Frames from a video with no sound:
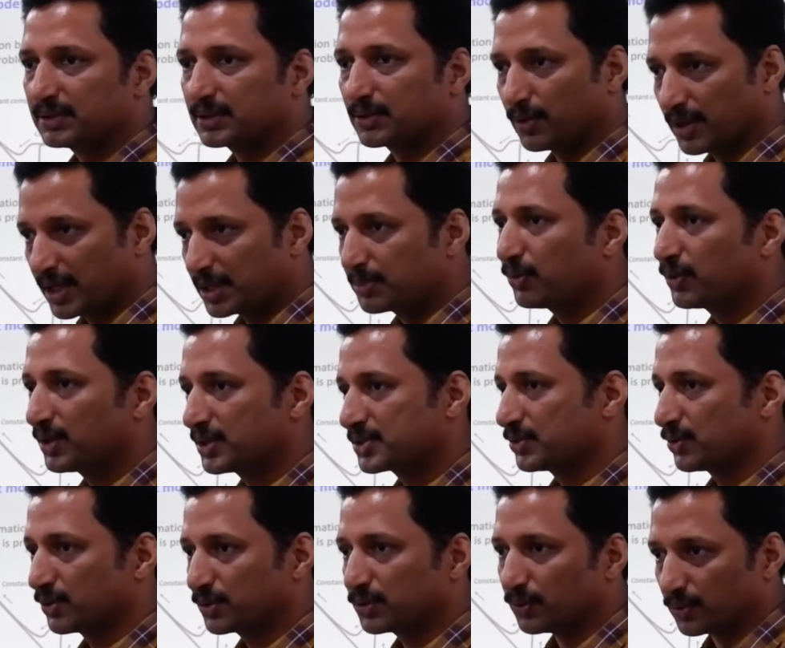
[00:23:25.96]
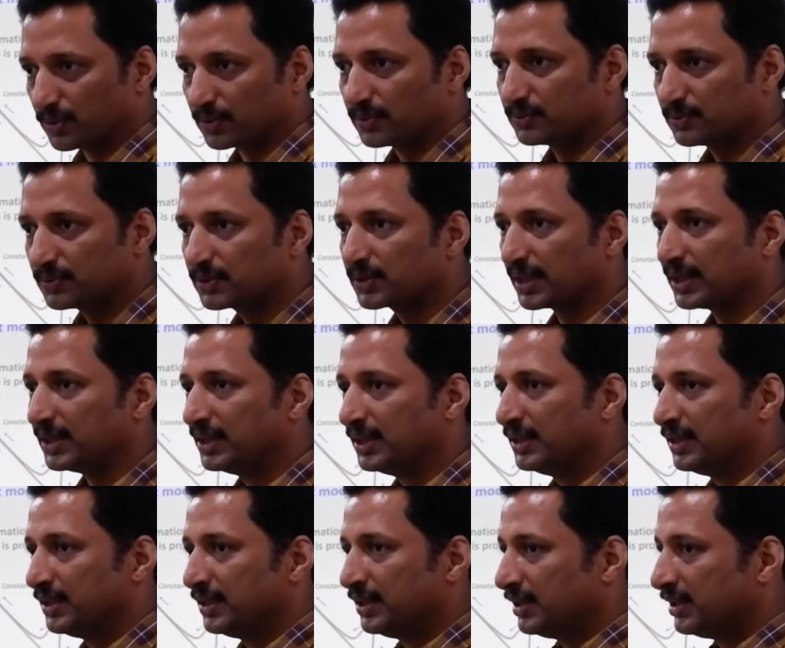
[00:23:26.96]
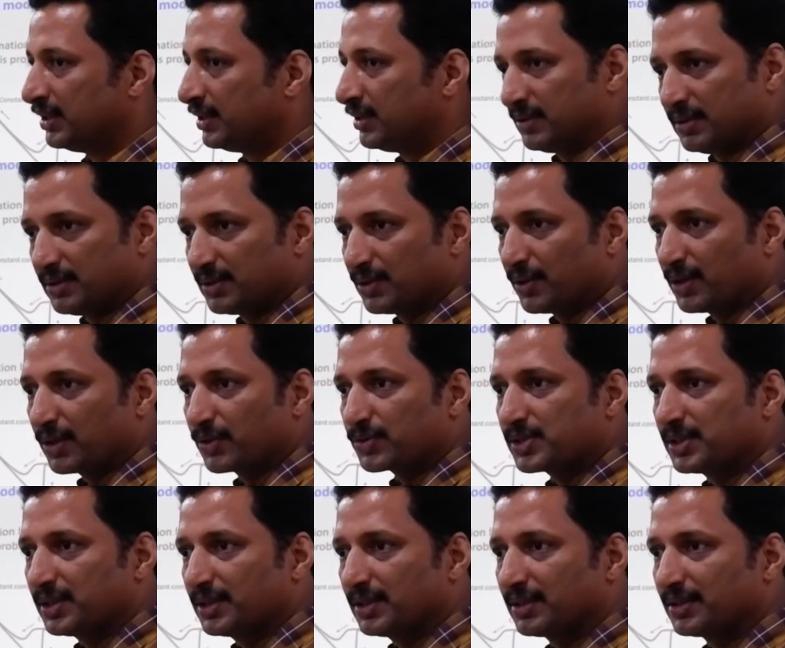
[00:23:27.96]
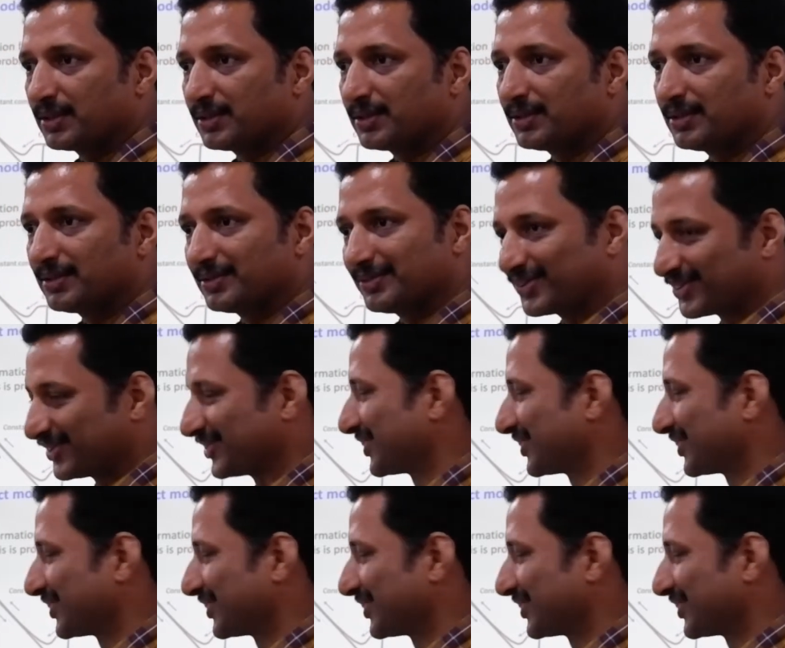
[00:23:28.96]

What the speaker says: contact mode is not good. Okay, you have any question? No?